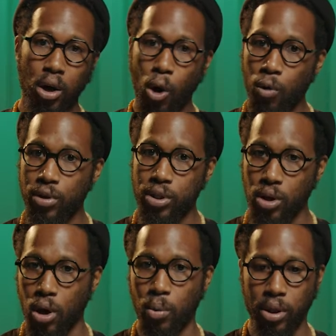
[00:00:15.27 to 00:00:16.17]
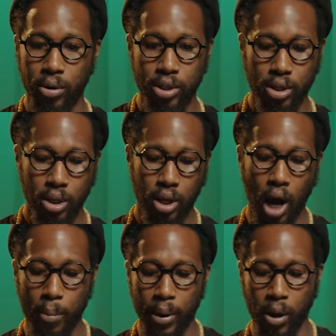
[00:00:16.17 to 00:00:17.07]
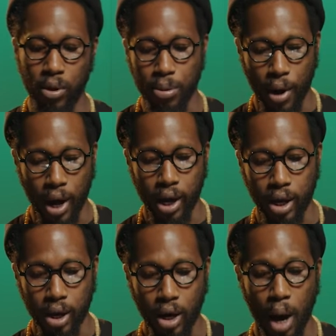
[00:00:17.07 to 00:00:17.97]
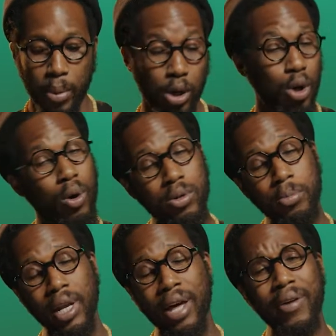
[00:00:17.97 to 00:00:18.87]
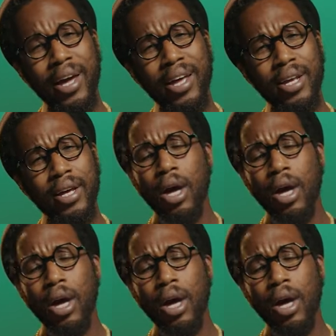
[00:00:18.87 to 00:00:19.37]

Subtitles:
over the song, whether it's comping the chords with my left hand